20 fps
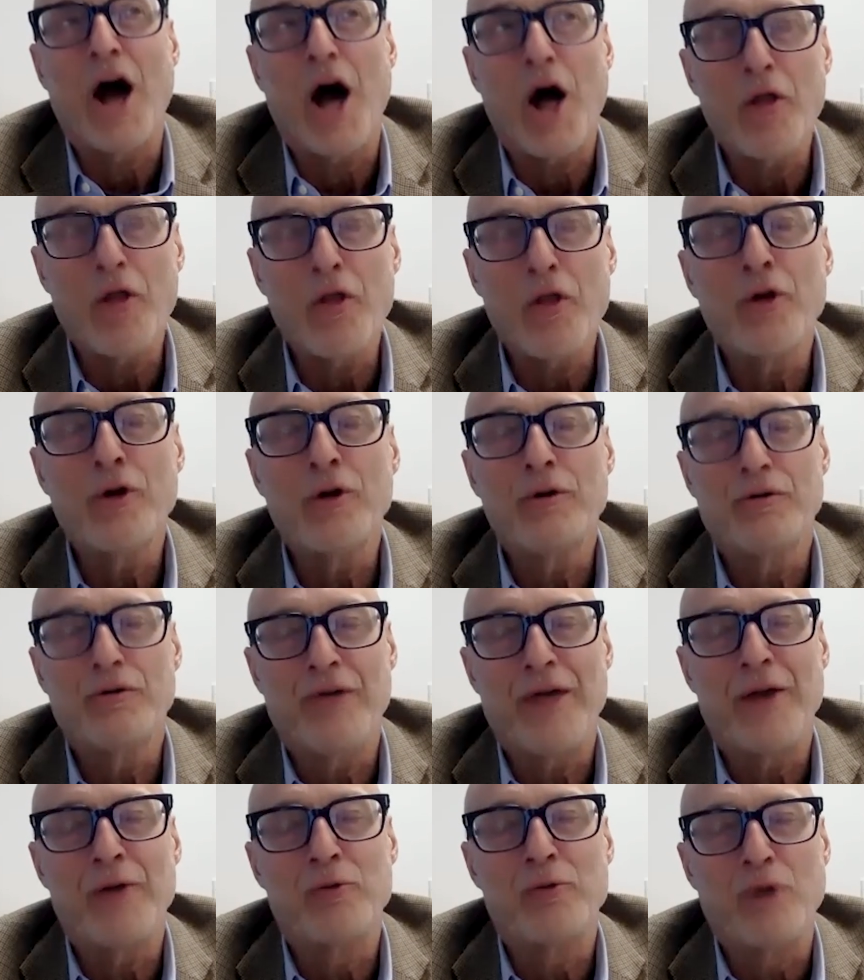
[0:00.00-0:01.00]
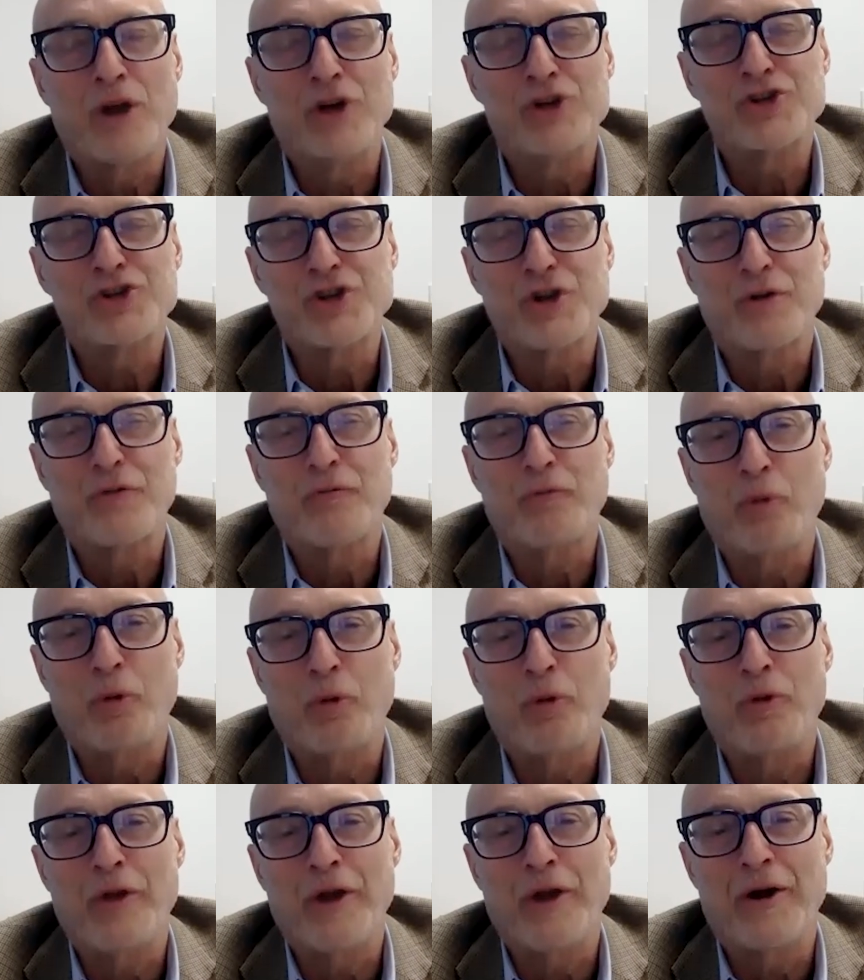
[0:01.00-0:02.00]
other than Russia
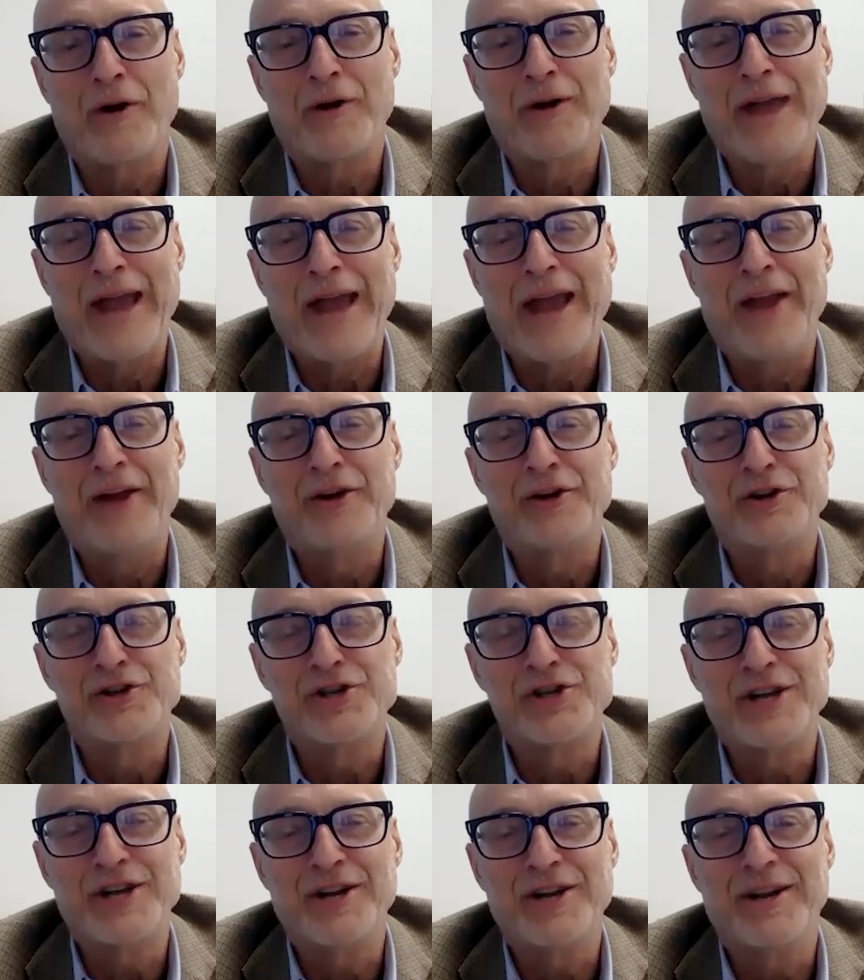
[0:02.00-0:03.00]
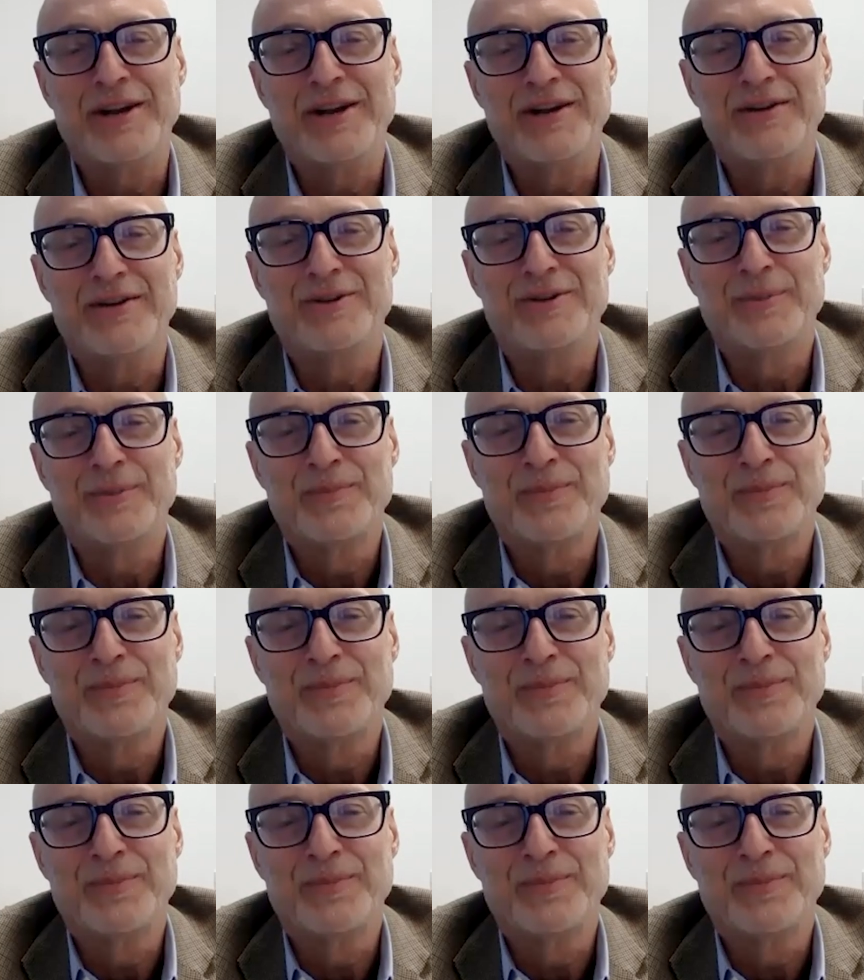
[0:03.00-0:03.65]
for their energy needs.